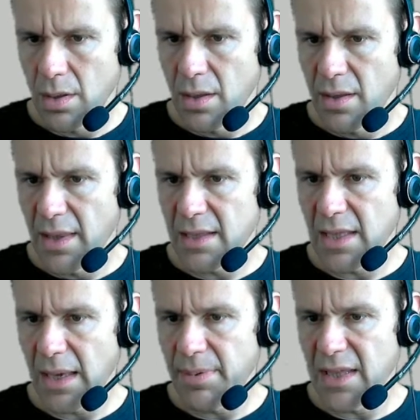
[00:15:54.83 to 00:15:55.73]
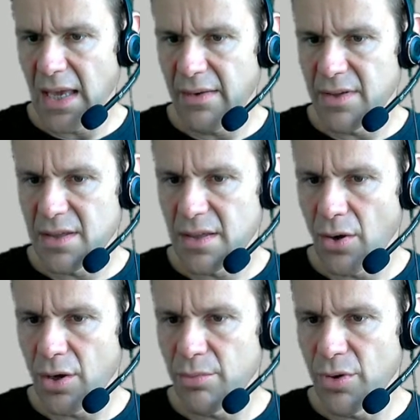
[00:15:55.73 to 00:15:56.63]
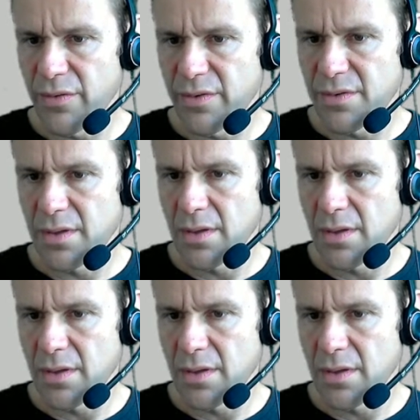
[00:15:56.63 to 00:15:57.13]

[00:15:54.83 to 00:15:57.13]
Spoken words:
that's happy to have its height movers.